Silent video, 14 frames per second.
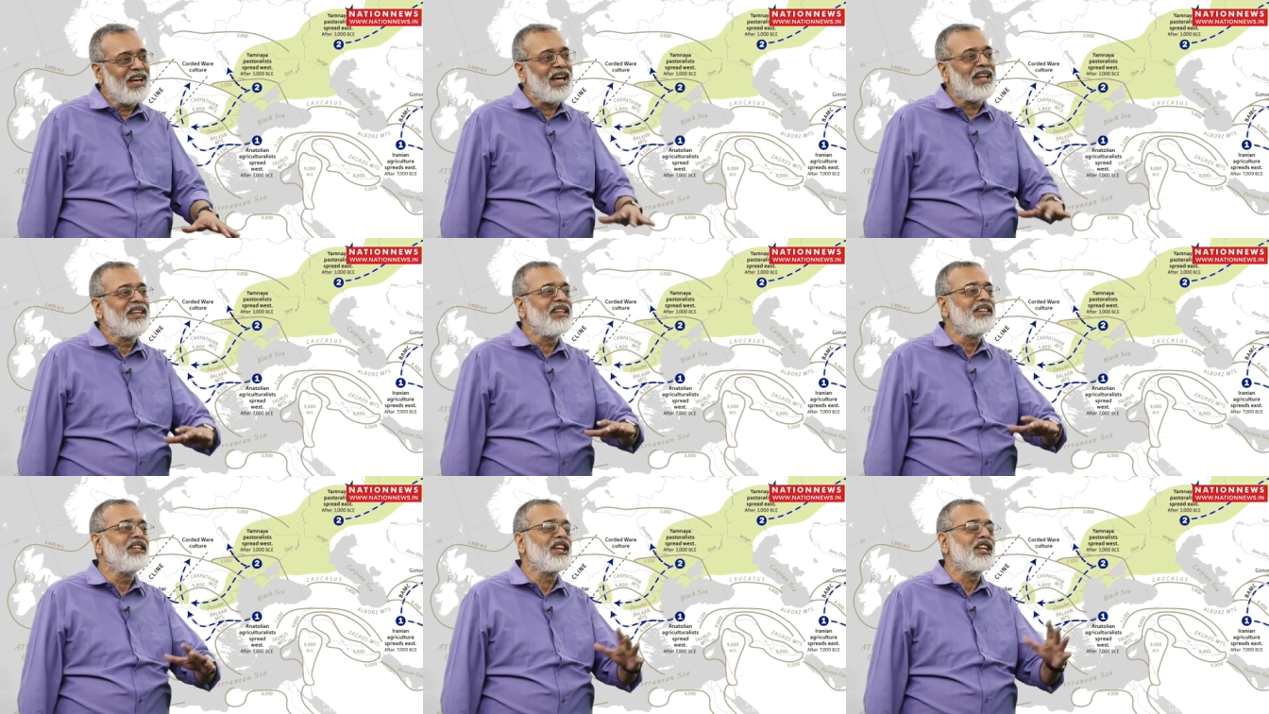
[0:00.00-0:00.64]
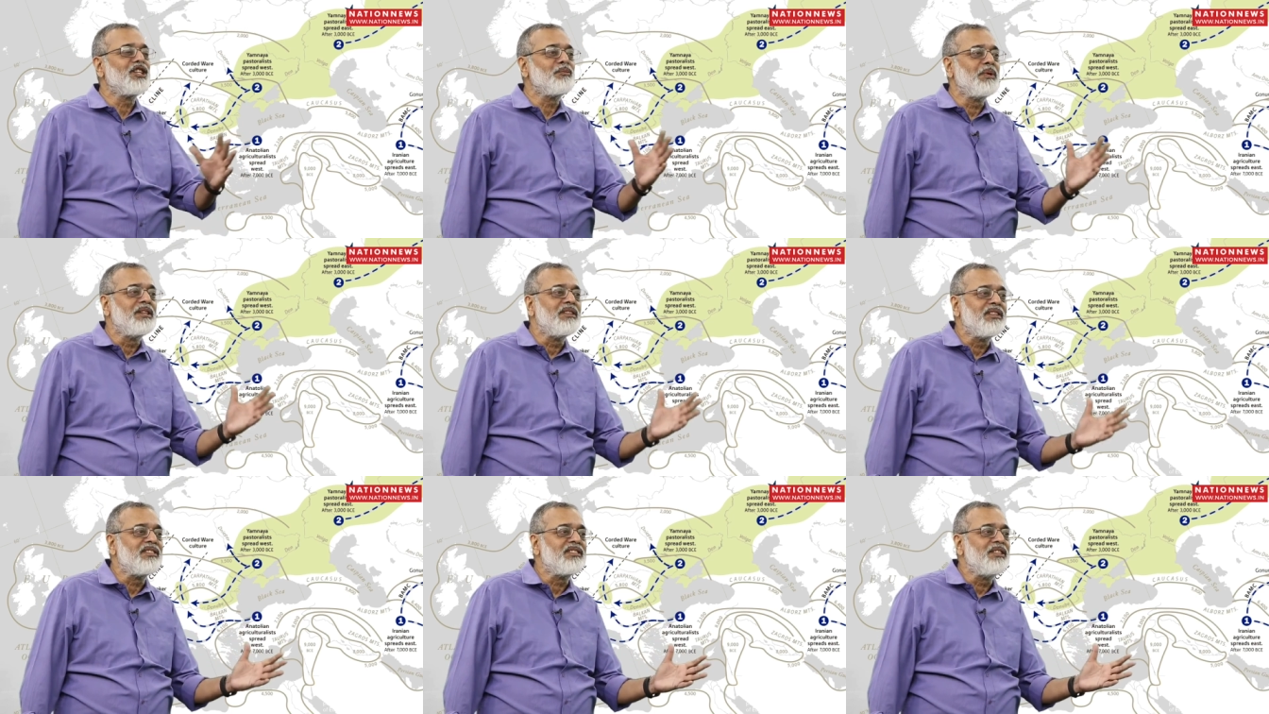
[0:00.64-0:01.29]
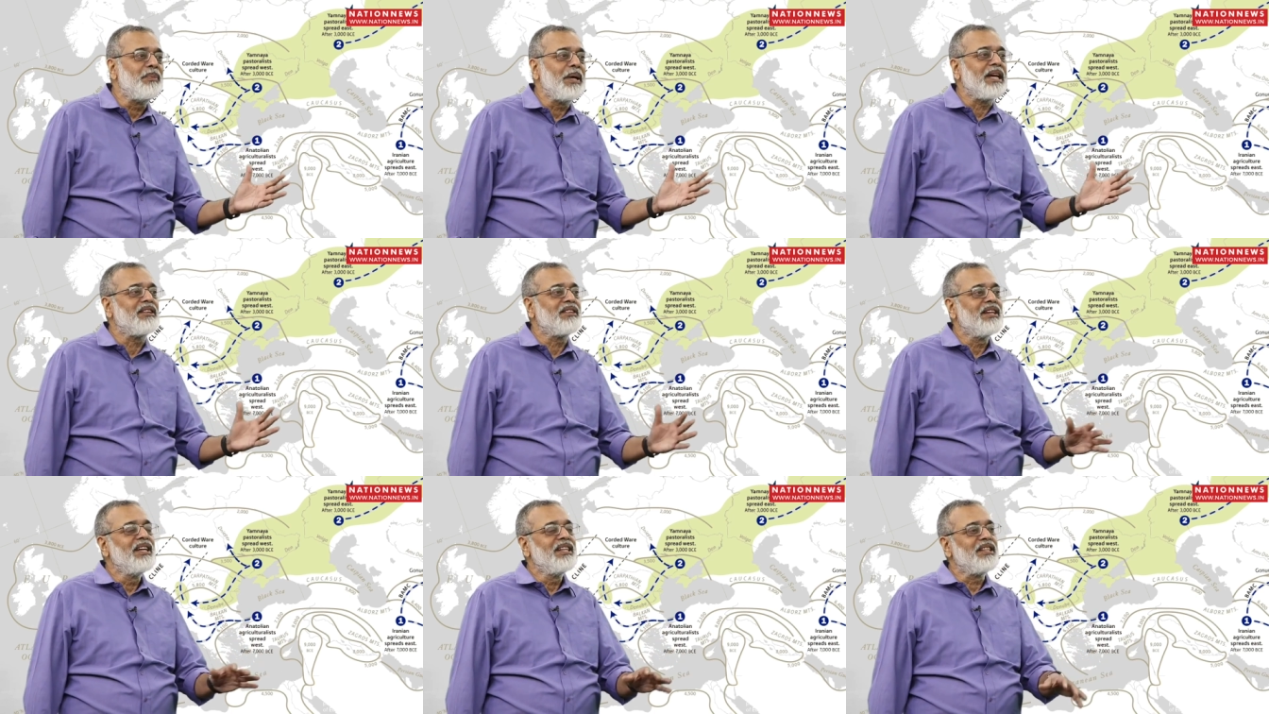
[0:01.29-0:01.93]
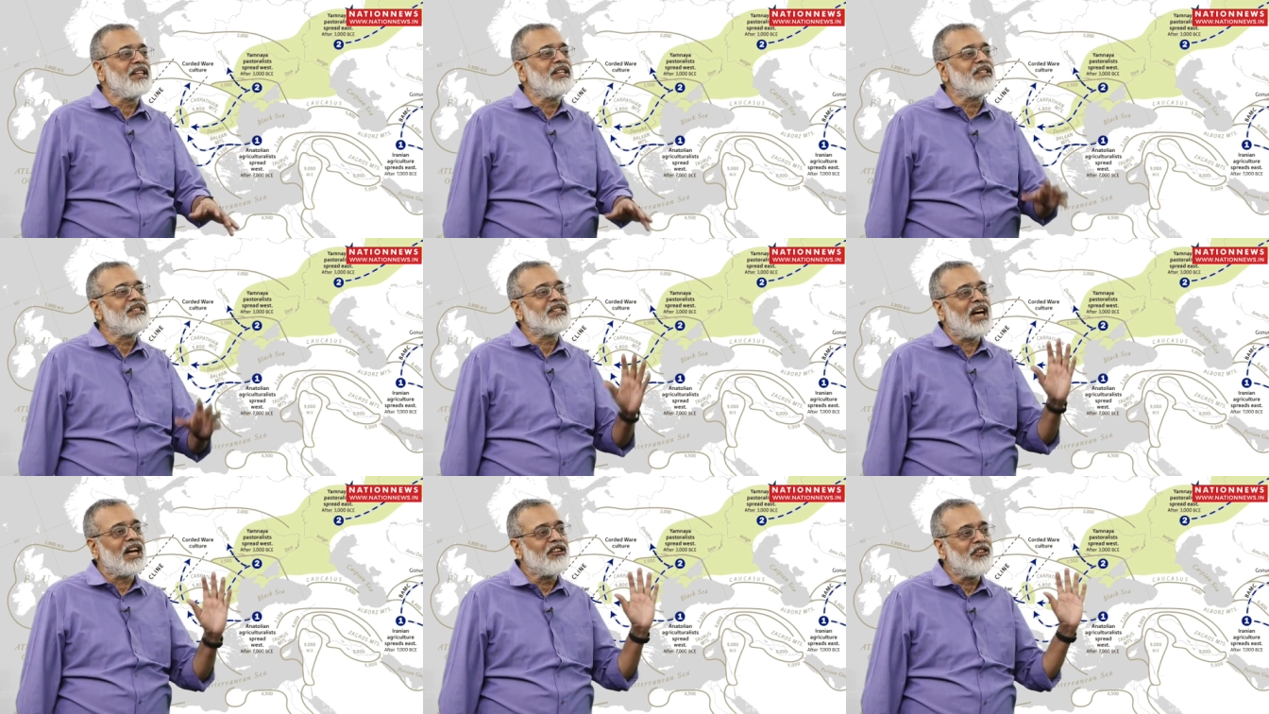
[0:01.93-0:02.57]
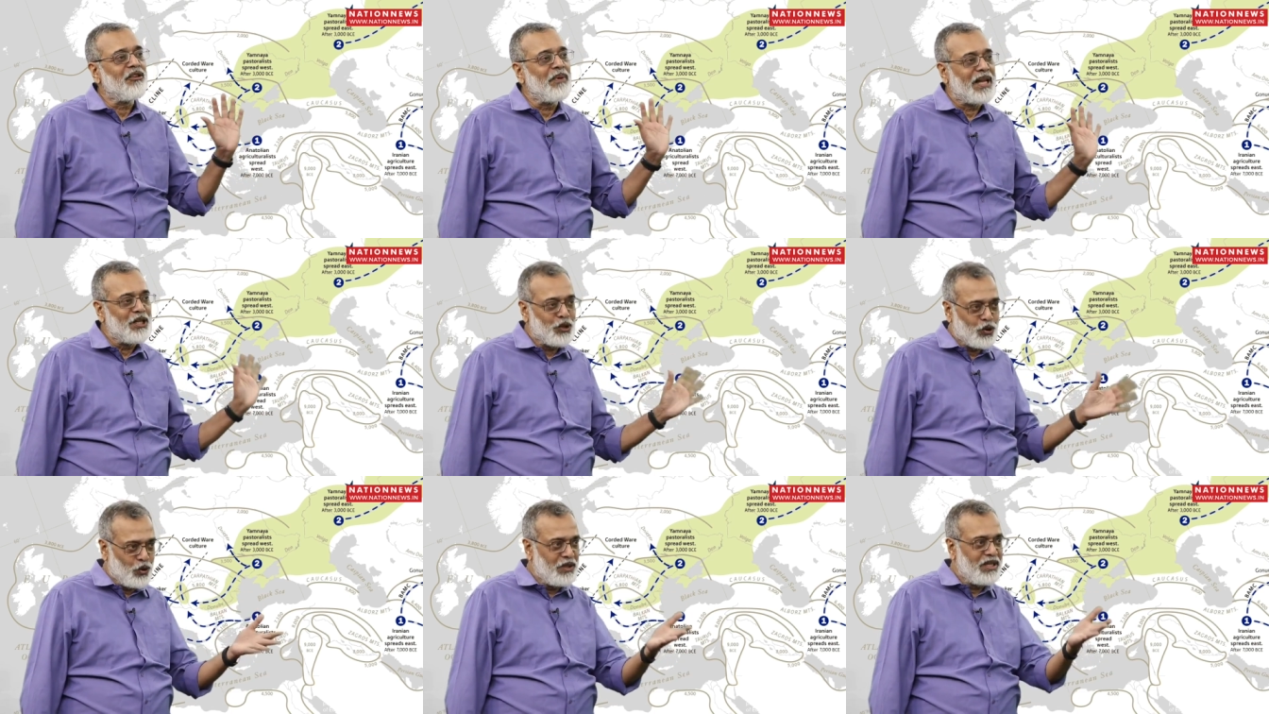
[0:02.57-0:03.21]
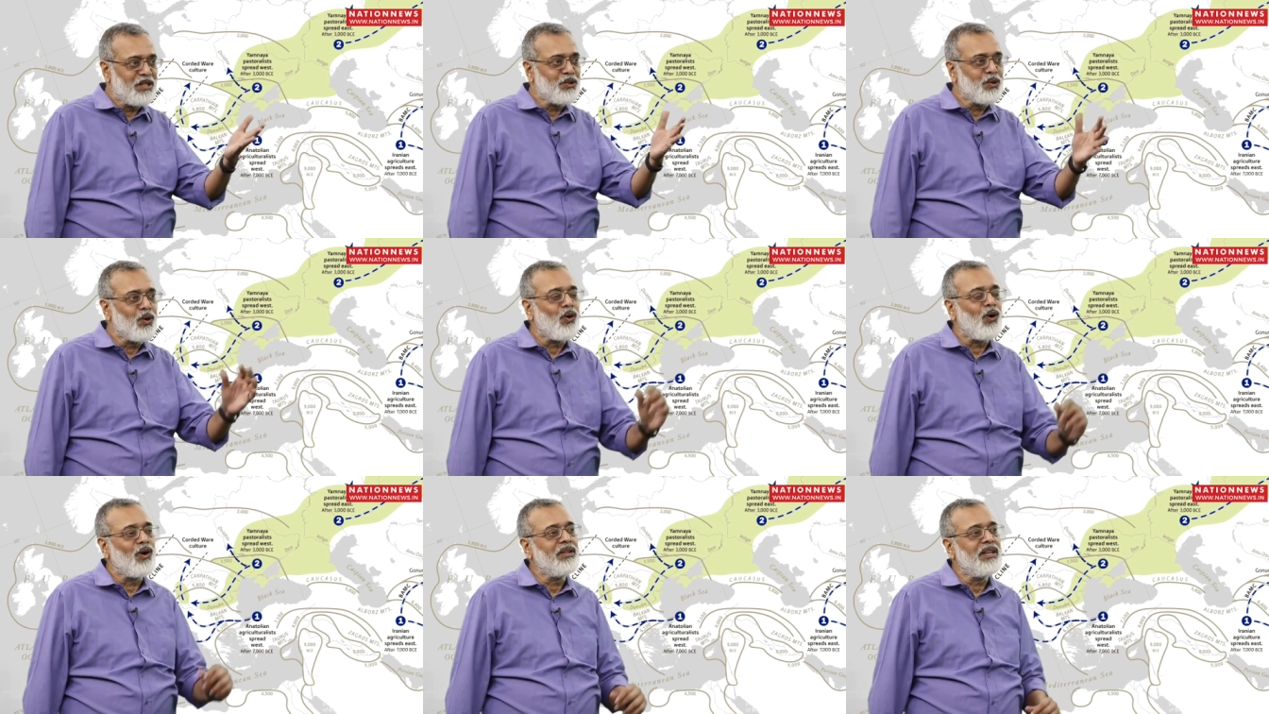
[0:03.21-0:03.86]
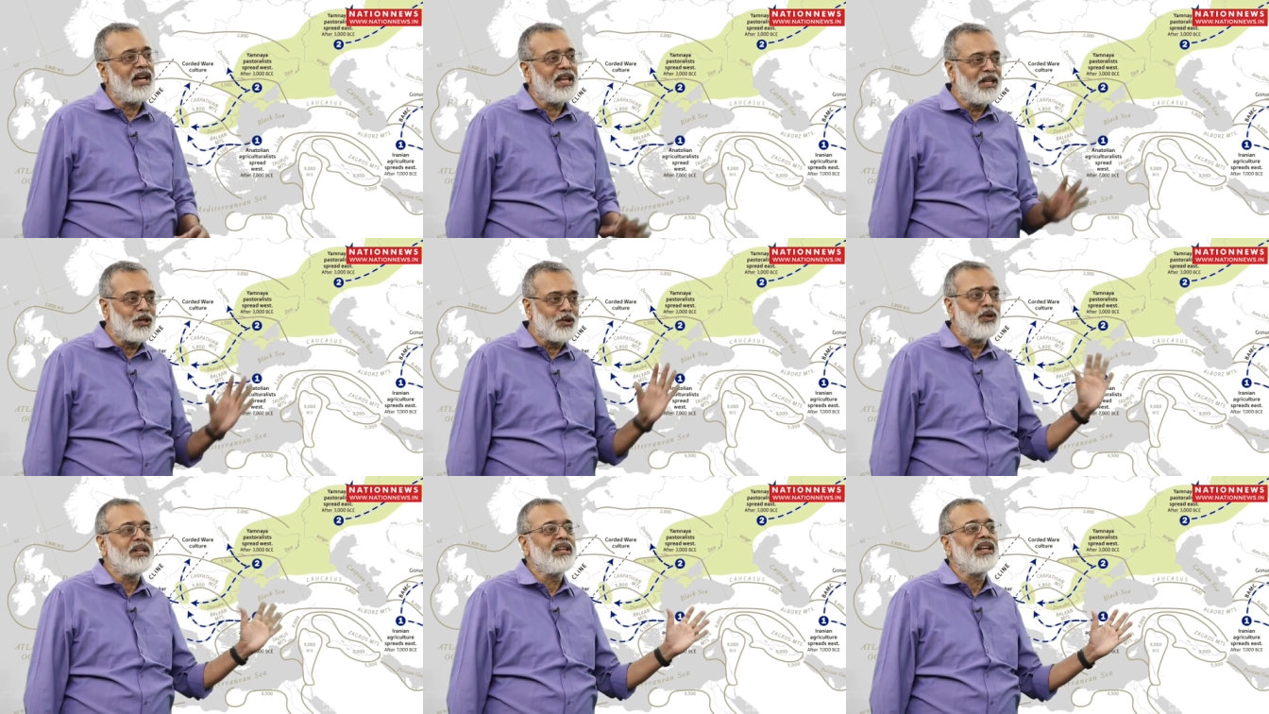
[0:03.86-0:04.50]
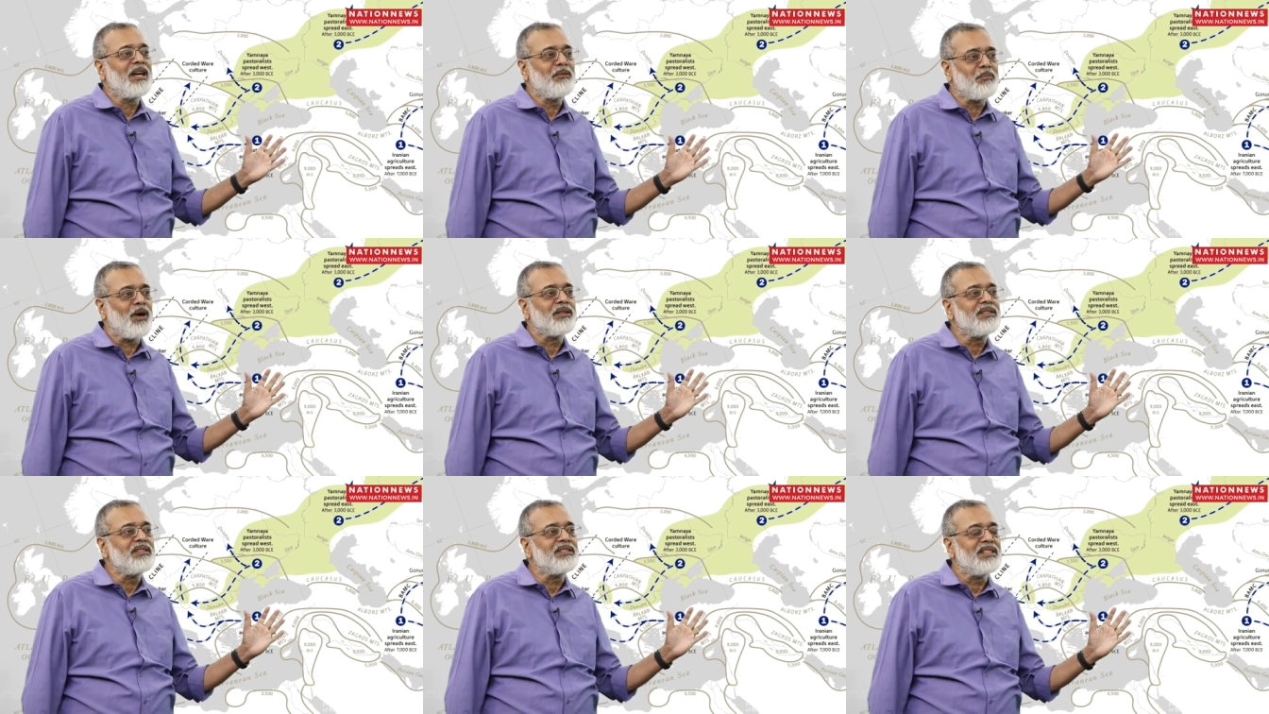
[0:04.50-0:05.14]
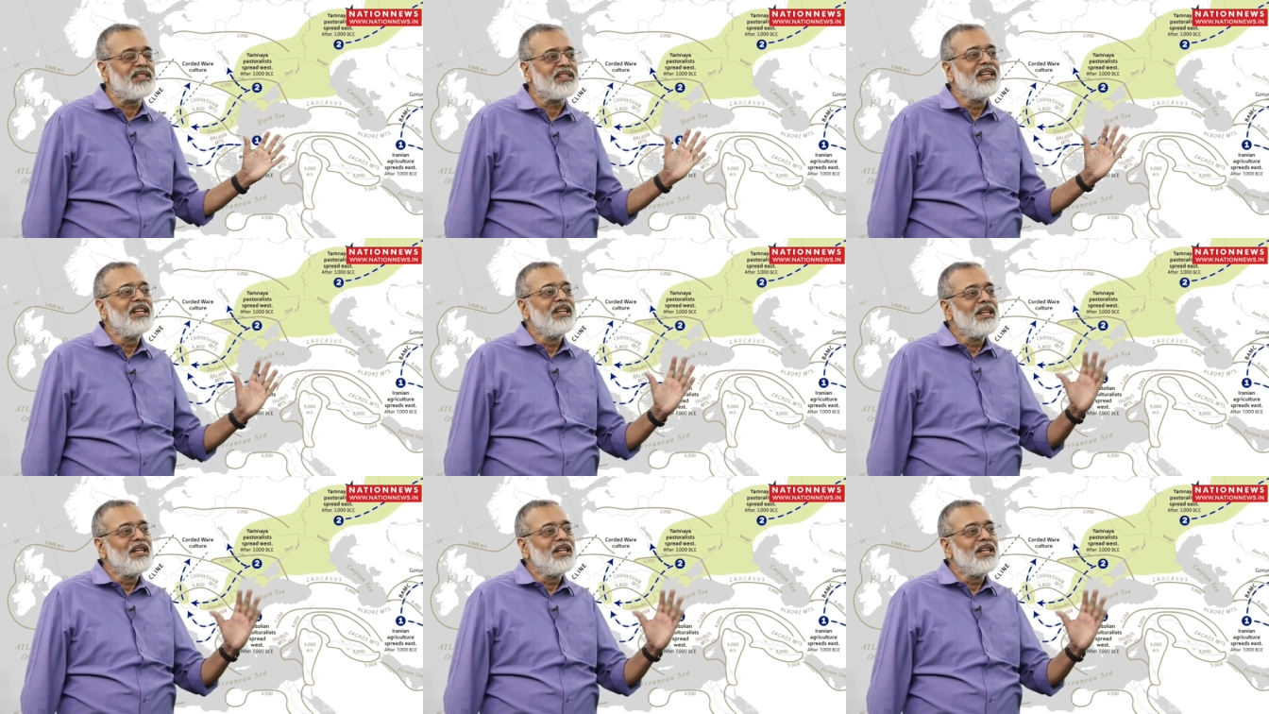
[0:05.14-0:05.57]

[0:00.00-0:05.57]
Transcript: And then there has been this debate, did it start from Anatolia, as you called the Anatolian hypothesis?